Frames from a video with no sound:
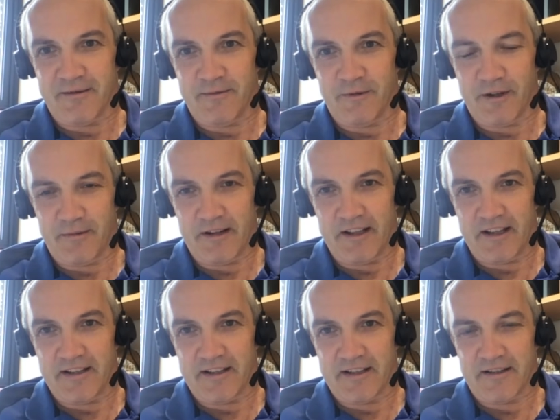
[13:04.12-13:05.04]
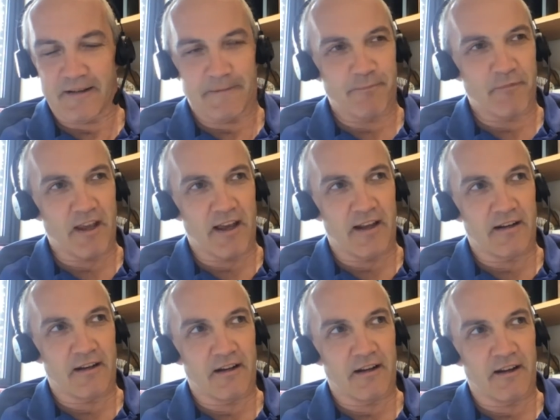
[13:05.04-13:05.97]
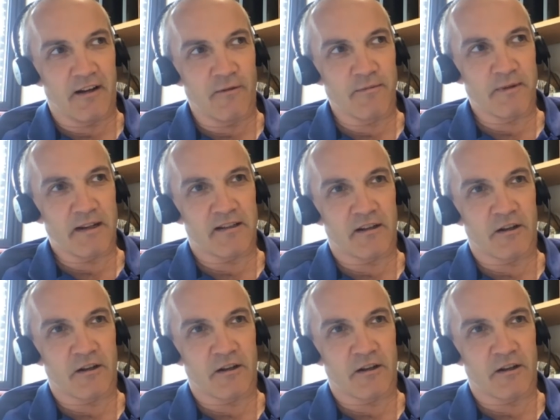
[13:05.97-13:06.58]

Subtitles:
what about this? And it comes back to